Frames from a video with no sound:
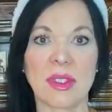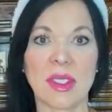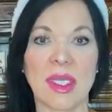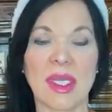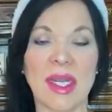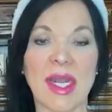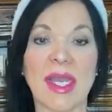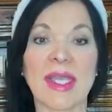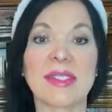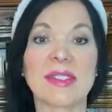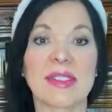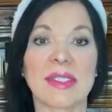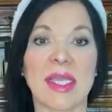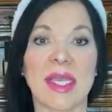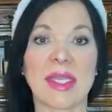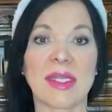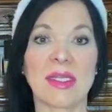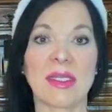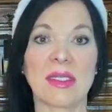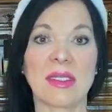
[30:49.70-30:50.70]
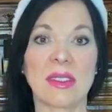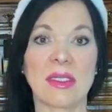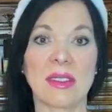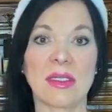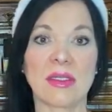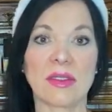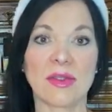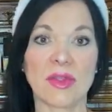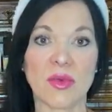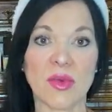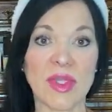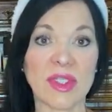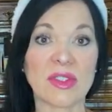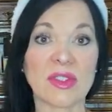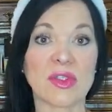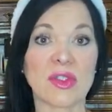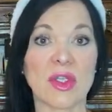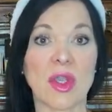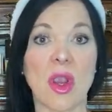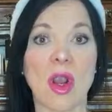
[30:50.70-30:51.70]
And I said, 3's
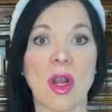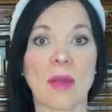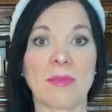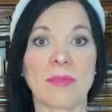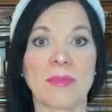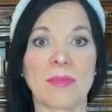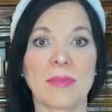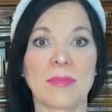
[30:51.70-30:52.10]
a charm.